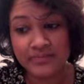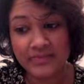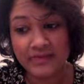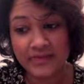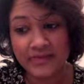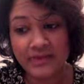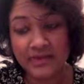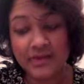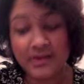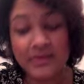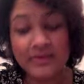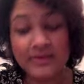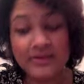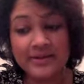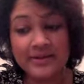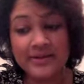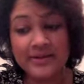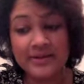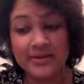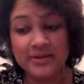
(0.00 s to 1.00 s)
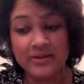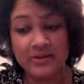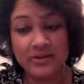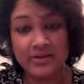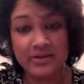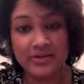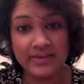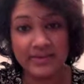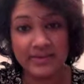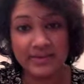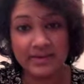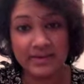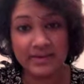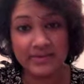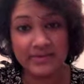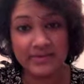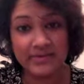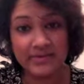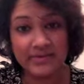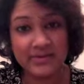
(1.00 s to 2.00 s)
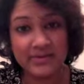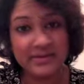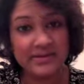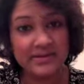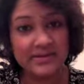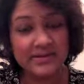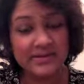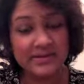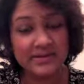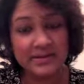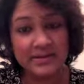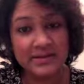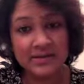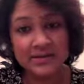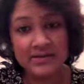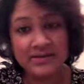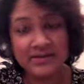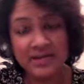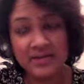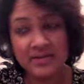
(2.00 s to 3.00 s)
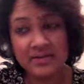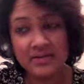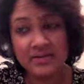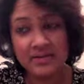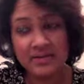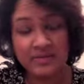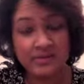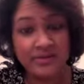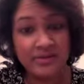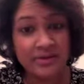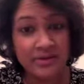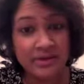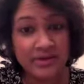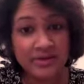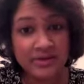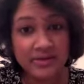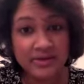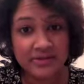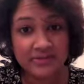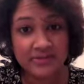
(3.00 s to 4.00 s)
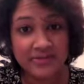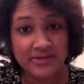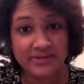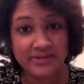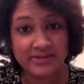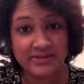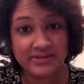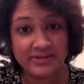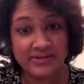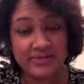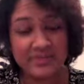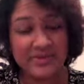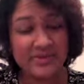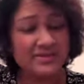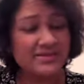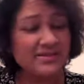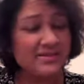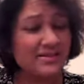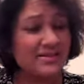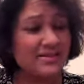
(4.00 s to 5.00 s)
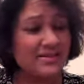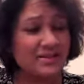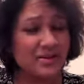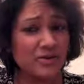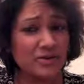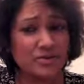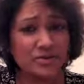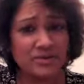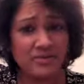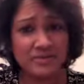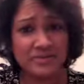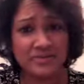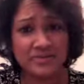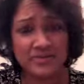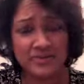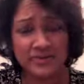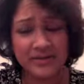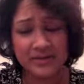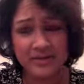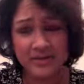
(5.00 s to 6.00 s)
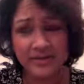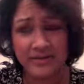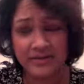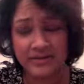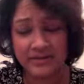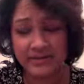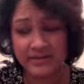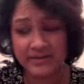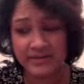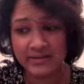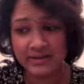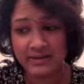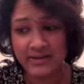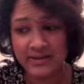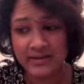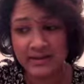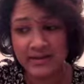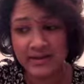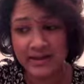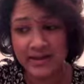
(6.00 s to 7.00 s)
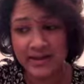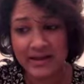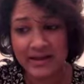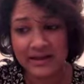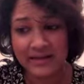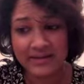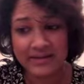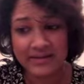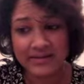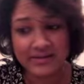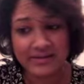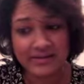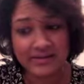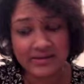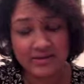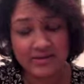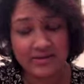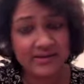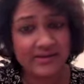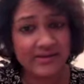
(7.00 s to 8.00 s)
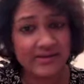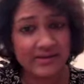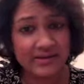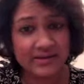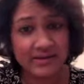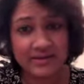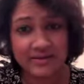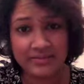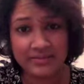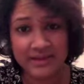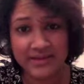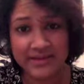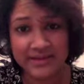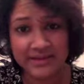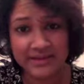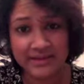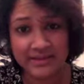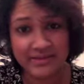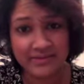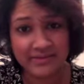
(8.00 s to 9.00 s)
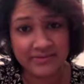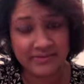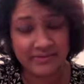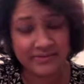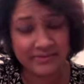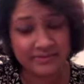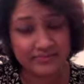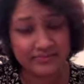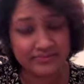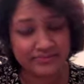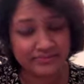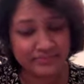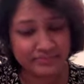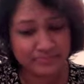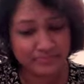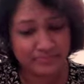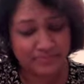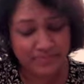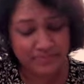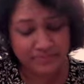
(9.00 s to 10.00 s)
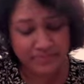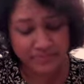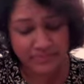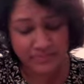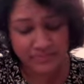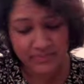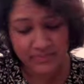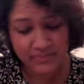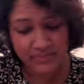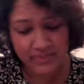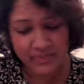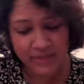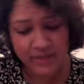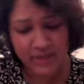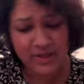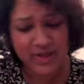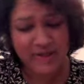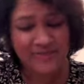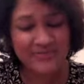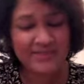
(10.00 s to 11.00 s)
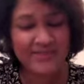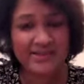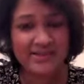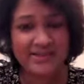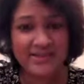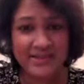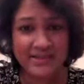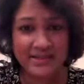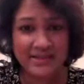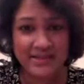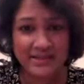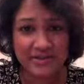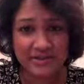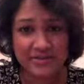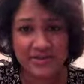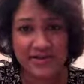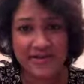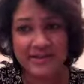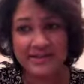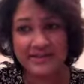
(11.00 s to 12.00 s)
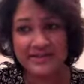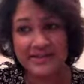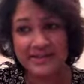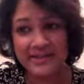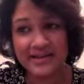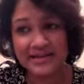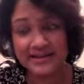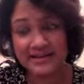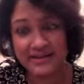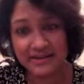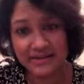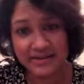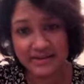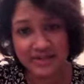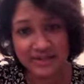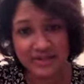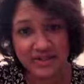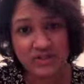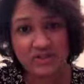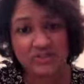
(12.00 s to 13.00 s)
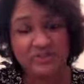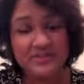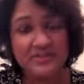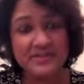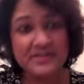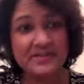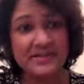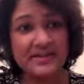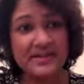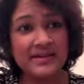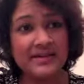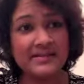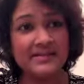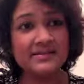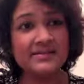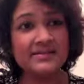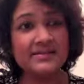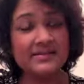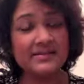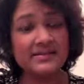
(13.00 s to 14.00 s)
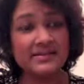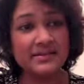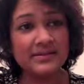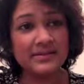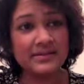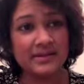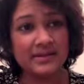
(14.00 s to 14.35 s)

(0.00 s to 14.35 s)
you will get a job at the end of it, because so many people who go to university, because there's so many people going, and it's increasingly competitive, and you have to get a certain grade to get certain jobs and things, and